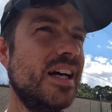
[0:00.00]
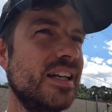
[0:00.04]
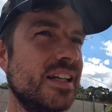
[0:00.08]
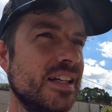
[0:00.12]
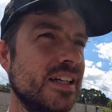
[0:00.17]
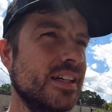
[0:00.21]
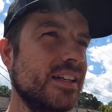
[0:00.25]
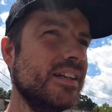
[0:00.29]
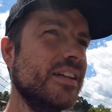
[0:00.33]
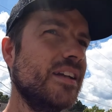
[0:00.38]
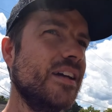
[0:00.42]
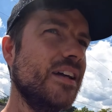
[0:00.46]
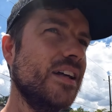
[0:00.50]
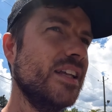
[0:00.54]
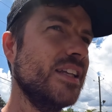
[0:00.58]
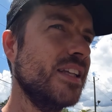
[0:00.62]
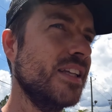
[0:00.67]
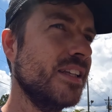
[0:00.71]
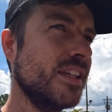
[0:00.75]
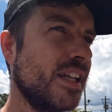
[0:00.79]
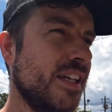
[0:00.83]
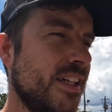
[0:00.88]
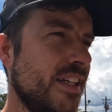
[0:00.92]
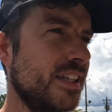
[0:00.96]

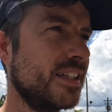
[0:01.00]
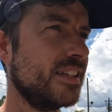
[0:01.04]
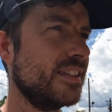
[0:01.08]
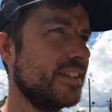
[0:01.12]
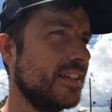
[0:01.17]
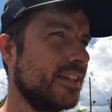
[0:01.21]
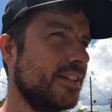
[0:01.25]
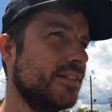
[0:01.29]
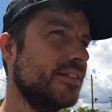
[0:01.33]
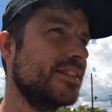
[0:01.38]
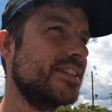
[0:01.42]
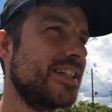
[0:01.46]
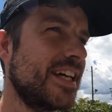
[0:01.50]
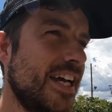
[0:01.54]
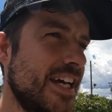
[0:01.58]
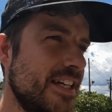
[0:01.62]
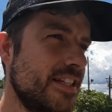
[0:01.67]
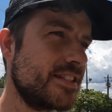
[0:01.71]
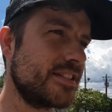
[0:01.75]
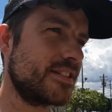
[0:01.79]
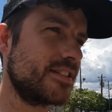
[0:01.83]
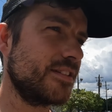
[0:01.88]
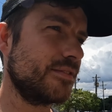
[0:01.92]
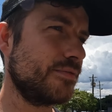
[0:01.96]
then they gain a little
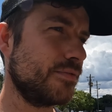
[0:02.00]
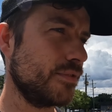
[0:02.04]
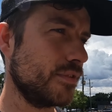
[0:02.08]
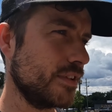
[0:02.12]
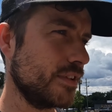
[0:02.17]
taste for